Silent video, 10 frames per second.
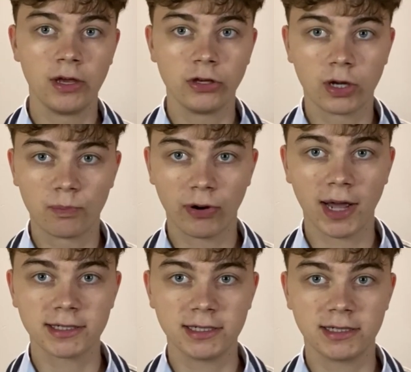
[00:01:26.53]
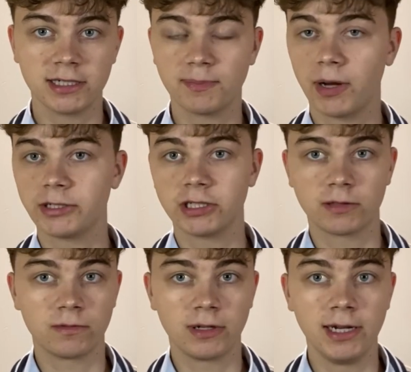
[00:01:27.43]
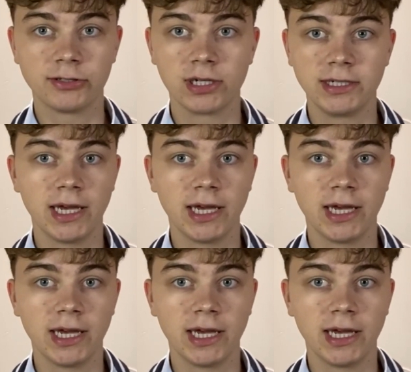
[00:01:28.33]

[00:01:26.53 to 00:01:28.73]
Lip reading: You can practice this by just literally